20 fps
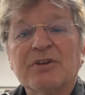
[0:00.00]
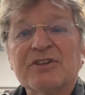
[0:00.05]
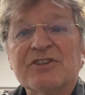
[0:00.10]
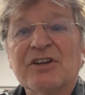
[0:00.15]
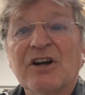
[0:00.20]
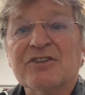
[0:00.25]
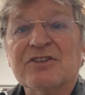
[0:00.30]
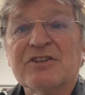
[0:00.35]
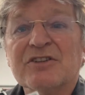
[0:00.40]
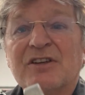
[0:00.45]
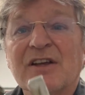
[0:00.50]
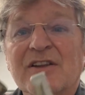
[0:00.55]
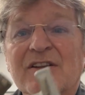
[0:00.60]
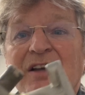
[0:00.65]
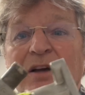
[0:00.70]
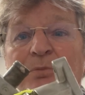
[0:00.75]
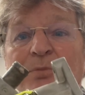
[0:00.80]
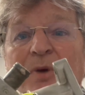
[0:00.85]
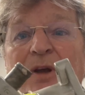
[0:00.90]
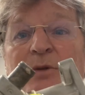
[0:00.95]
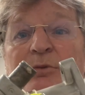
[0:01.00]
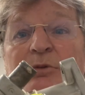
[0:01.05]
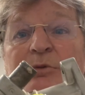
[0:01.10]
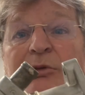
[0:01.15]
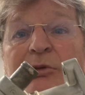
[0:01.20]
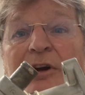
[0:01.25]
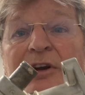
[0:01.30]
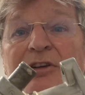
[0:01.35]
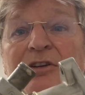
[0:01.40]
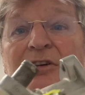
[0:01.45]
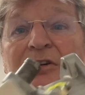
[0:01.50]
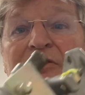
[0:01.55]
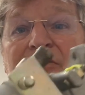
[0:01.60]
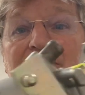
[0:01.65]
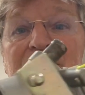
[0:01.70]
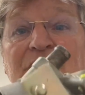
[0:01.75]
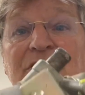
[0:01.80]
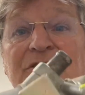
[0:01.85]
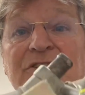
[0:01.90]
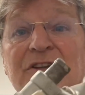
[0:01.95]
touches that, that bead will break off, and
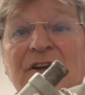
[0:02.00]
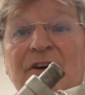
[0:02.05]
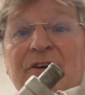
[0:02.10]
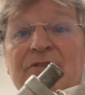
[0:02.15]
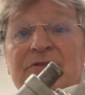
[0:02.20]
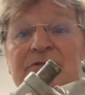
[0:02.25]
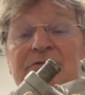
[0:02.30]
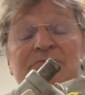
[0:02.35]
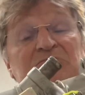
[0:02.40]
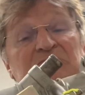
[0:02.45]
I'll know,